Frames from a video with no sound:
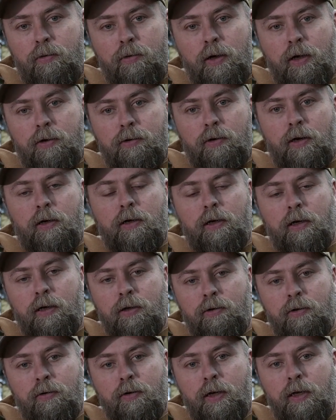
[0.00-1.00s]
We're not trying to
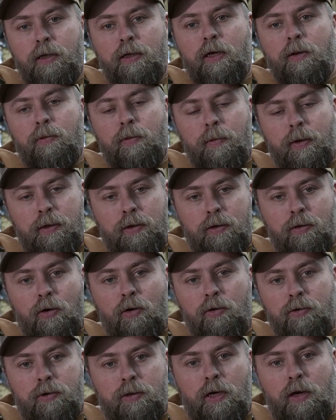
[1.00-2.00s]
do anything but make the
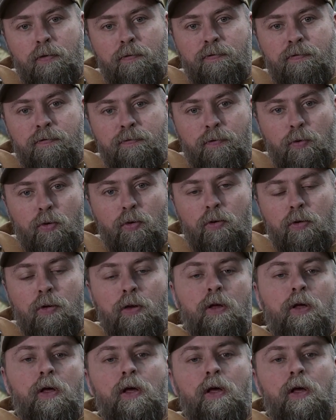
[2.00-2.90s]
call sound full.